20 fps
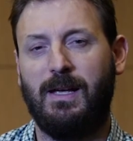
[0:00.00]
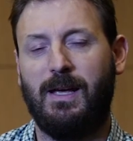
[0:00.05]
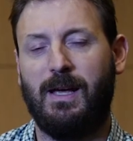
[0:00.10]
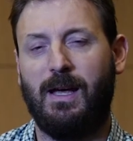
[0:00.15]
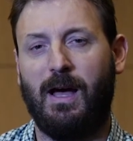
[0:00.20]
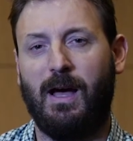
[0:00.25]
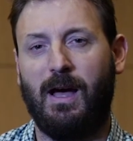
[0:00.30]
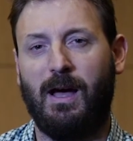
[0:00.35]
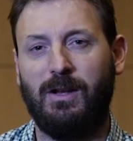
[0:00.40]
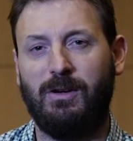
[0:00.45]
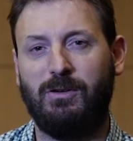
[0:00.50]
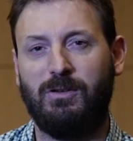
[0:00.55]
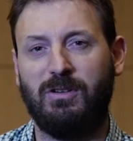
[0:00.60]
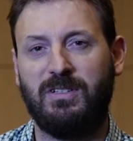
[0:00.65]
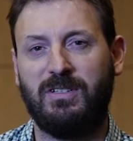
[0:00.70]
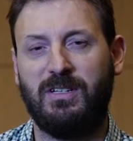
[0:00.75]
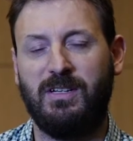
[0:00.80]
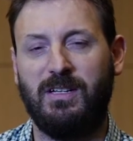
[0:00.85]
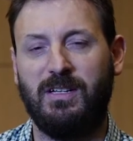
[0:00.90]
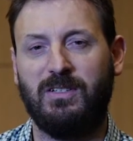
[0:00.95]
under
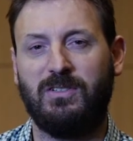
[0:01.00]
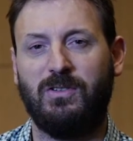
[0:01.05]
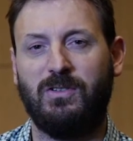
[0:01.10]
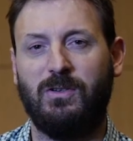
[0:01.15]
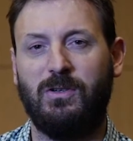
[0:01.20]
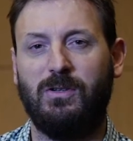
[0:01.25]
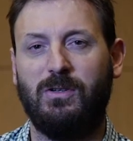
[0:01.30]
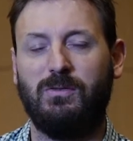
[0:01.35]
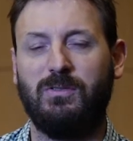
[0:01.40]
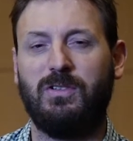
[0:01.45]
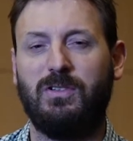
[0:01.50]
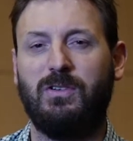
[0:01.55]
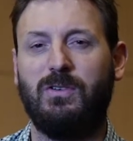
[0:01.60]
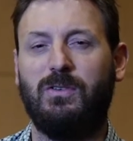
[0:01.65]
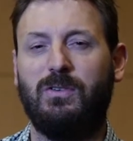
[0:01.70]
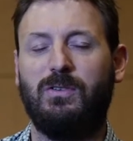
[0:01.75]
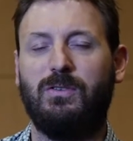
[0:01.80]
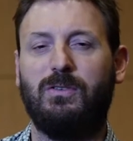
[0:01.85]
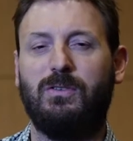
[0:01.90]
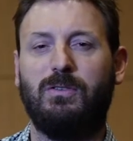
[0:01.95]
acidic soils,
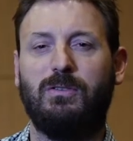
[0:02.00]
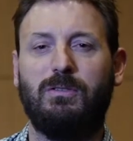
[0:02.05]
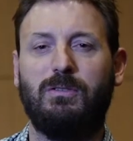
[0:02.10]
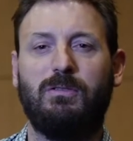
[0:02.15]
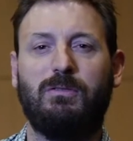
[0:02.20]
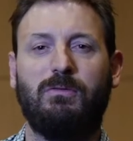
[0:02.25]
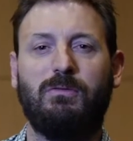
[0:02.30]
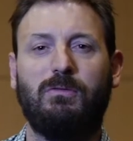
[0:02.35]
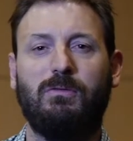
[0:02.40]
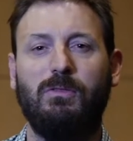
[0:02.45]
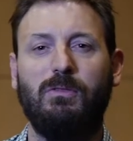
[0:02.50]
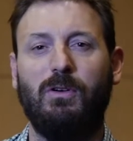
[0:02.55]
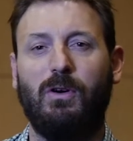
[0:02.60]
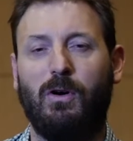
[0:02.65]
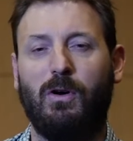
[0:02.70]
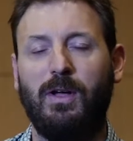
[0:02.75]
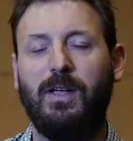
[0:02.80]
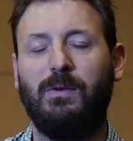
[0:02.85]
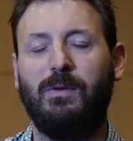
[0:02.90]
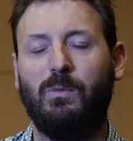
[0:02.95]

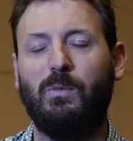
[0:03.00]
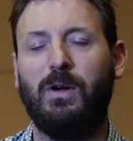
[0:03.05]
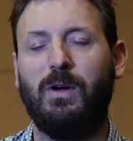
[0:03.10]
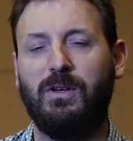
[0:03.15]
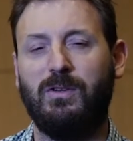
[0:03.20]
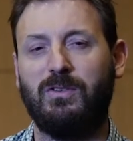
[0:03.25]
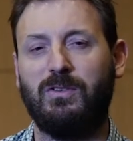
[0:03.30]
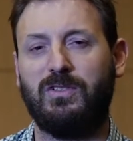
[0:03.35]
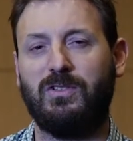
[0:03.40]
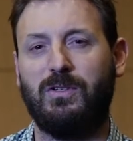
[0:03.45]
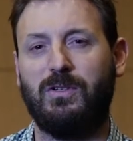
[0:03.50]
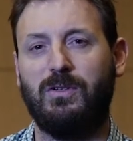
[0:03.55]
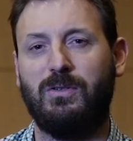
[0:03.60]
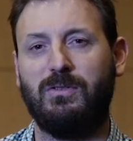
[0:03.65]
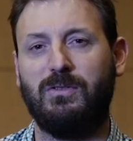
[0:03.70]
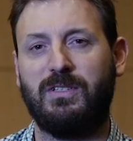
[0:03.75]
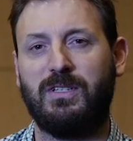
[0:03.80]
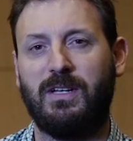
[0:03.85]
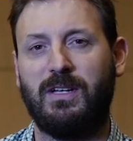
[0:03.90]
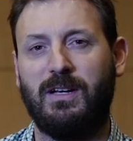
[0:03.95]
when your
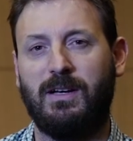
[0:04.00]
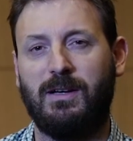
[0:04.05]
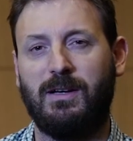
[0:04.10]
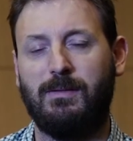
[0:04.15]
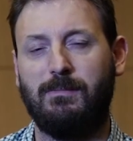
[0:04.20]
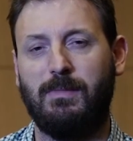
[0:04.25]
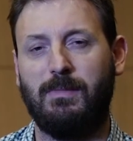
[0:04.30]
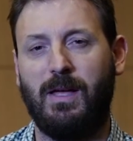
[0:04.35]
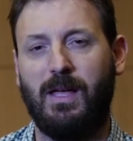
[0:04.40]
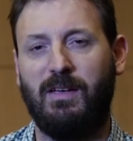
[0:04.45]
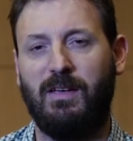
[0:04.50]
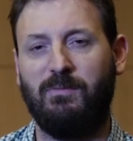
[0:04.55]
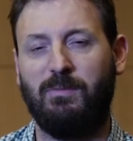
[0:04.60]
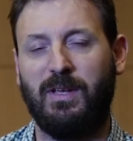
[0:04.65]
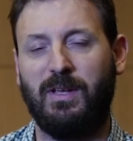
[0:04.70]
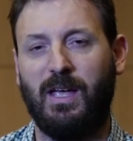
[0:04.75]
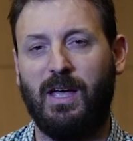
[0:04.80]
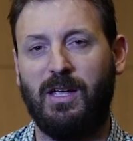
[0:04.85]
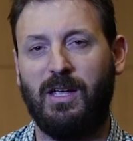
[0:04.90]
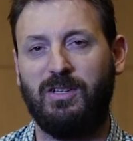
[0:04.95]
soils have
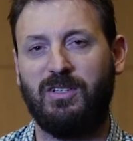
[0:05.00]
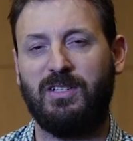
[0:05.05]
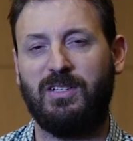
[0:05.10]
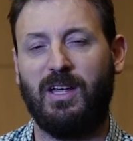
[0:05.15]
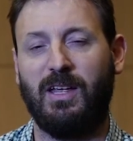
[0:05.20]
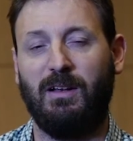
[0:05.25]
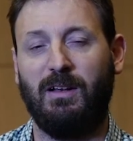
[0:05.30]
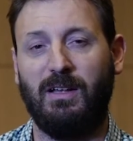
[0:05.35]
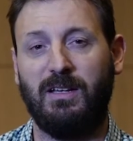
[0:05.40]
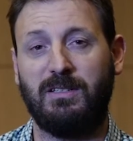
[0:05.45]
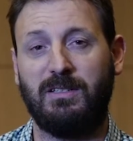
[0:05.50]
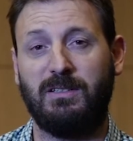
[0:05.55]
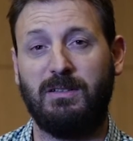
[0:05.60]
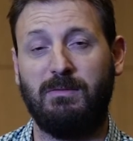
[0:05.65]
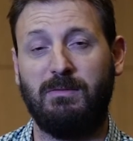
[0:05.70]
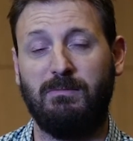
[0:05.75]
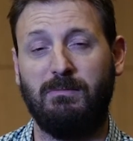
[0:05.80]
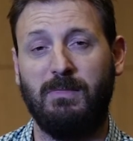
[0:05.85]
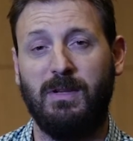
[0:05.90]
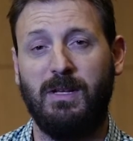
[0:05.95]
pH, say less
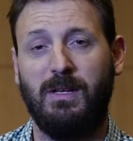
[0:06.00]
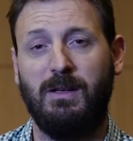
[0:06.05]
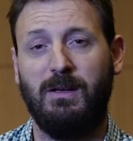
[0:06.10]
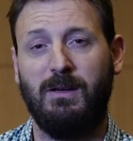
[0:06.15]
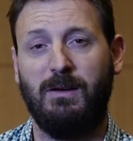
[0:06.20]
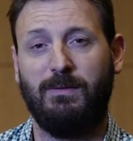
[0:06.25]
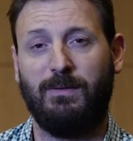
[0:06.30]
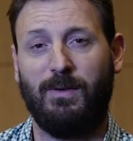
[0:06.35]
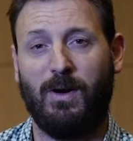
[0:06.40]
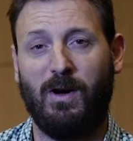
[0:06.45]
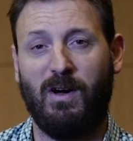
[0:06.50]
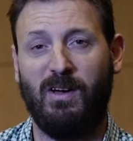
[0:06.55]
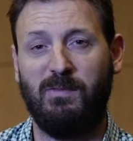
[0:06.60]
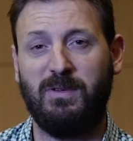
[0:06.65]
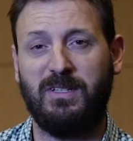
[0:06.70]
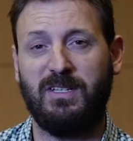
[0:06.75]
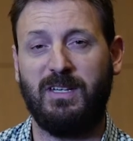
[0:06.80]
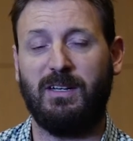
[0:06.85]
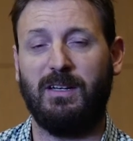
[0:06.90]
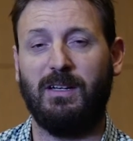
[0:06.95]
than 5,
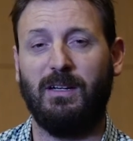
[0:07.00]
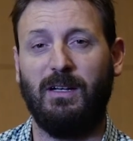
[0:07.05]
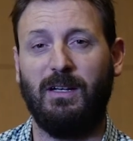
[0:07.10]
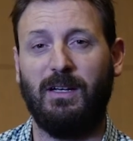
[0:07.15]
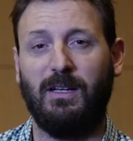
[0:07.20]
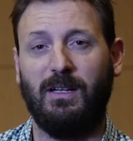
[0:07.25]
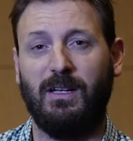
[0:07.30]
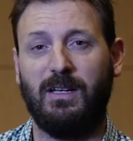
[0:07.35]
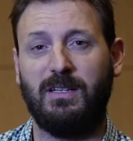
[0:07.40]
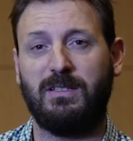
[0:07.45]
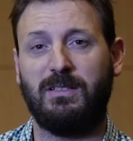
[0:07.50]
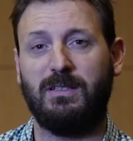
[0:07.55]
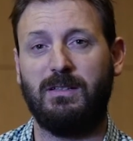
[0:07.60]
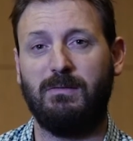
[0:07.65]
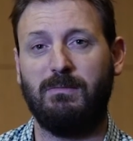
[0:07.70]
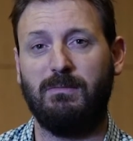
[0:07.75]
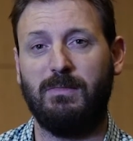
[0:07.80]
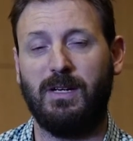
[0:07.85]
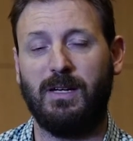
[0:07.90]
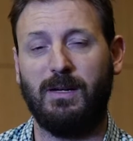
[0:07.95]
particularly less
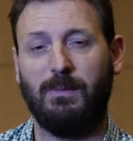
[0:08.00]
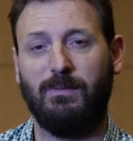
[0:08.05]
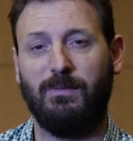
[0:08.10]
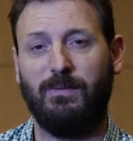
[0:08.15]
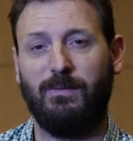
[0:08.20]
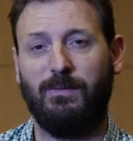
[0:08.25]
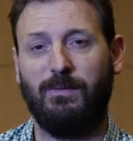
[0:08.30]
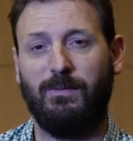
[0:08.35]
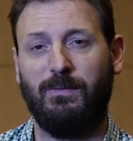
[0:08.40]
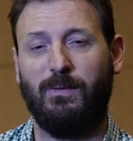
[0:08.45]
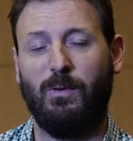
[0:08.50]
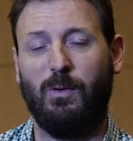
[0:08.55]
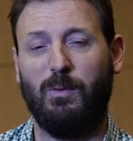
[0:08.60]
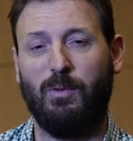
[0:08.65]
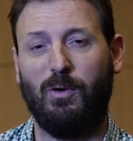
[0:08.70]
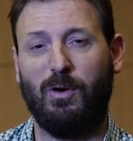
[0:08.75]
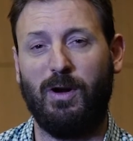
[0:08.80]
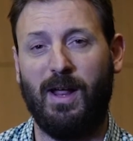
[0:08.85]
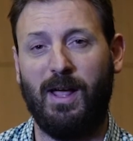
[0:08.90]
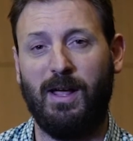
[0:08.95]
than
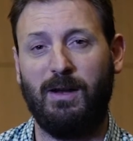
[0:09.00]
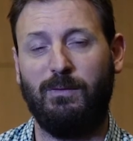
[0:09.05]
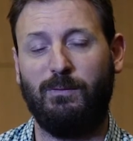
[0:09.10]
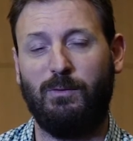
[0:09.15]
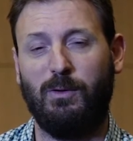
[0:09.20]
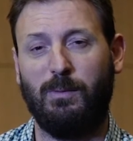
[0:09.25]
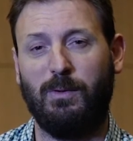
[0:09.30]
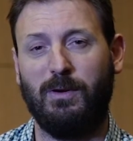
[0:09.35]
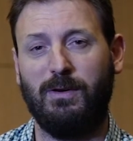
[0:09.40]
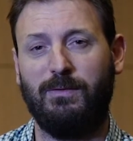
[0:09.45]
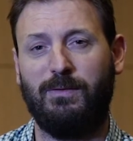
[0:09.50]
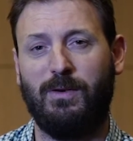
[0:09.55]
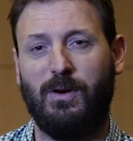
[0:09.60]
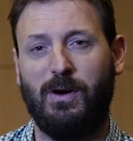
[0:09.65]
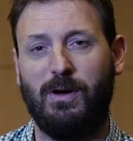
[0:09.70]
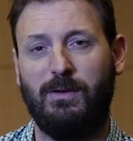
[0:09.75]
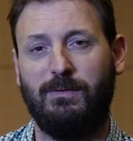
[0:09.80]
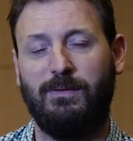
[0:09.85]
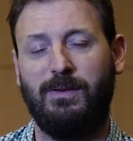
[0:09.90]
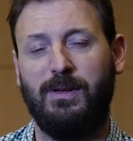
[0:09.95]
4.8 or
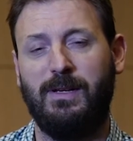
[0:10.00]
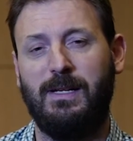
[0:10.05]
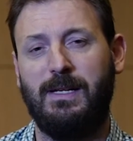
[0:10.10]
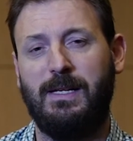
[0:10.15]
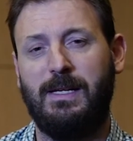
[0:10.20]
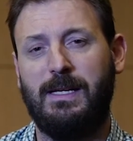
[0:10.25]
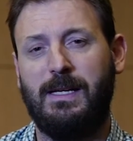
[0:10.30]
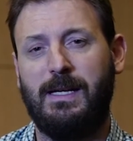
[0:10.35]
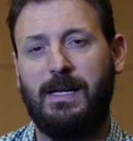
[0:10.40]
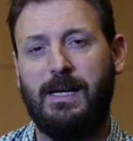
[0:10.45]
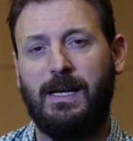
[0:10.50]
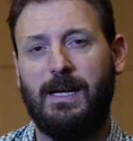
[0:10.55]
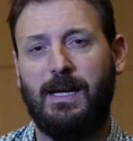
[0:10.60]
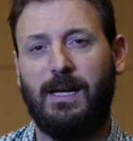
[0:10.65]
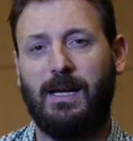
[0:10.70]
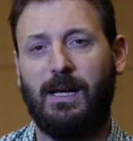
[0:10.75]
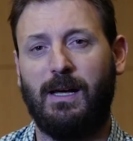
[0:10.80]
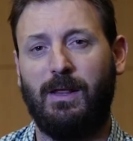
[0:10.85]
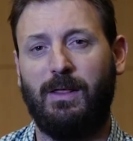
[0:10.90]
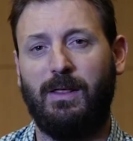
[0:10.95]

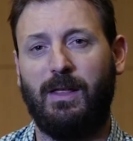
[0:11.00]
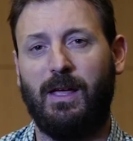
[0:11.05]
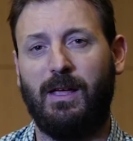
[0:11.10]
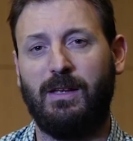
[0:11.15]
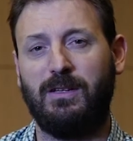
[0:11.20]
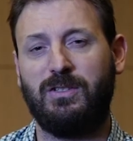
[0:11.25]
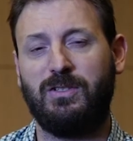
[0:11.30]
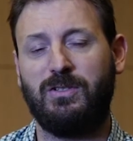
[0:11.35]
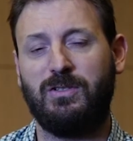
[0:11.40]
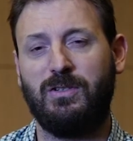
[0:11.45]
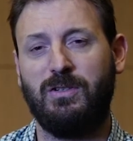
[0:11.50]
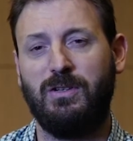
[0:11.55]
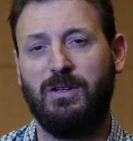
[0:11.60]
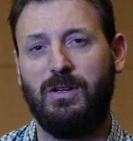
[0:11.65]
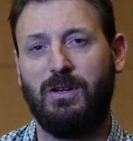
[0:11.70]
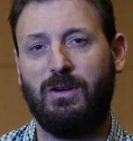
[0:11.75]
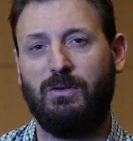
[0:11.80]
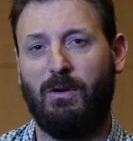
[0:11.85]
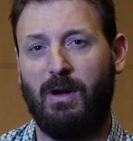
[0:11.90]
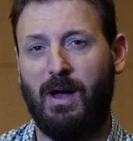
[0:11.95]
4.5, that
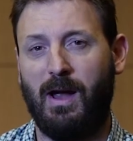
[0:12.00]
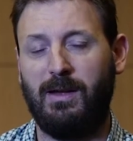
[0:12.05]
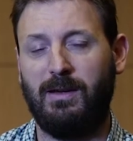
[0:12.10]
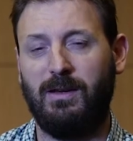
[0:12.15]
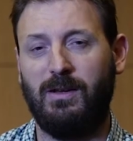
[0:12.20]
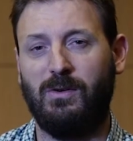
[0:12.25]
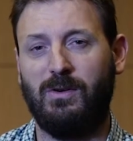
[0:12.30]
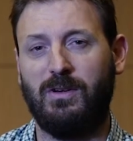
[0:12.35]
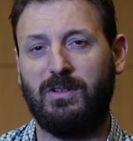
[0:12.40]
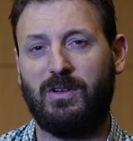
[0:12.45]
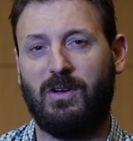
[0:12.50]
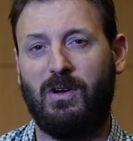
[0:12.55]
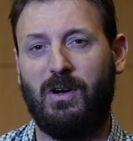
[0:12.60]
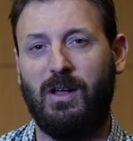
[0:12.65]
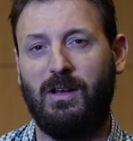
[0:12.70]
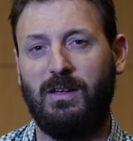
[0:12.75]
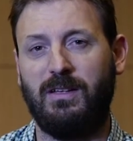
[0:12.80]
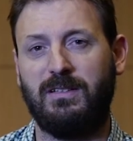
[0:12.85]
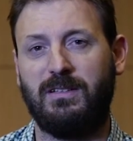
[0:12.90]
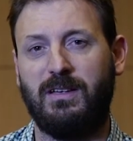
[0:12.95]
grain yield is
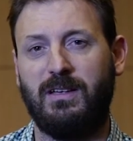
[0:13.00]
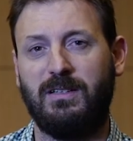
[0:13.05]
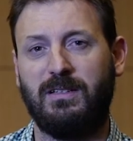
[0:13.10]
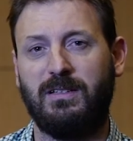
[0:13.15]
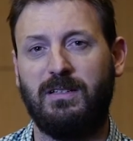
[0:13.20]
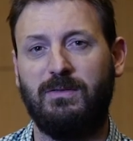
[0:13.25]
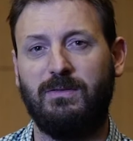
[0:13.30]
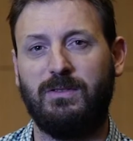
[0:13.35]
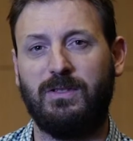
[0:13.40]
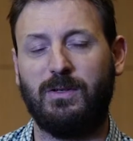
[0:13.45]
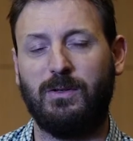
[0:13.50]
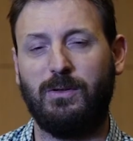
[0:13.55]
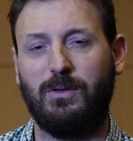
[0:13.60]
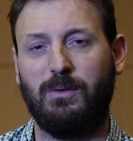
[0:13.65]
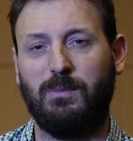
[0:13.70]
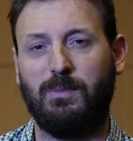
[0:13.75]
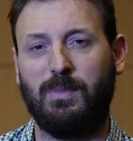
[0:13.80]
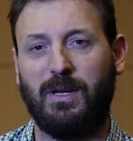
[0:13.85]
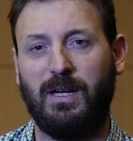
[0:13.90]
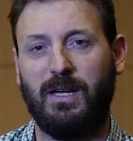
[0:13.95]
highly sensitive
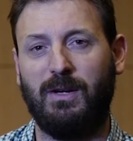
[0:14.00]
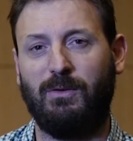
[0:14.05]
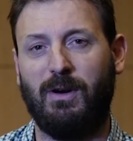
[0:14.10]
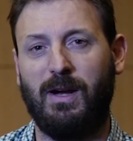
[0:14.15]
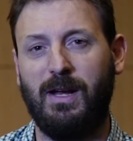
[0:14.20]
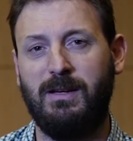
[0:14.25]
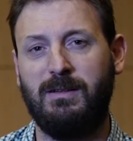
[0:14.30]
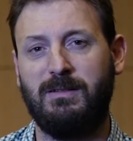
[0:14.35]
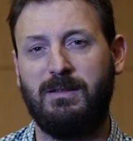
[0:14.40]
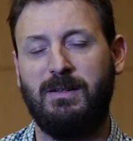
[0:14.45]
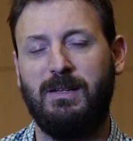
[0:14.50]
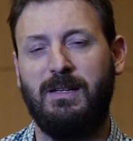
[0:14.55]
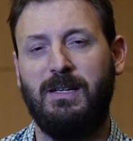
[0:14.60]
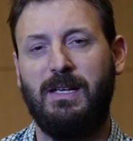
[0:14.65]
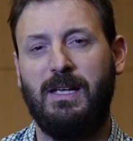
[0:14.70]
to P rate,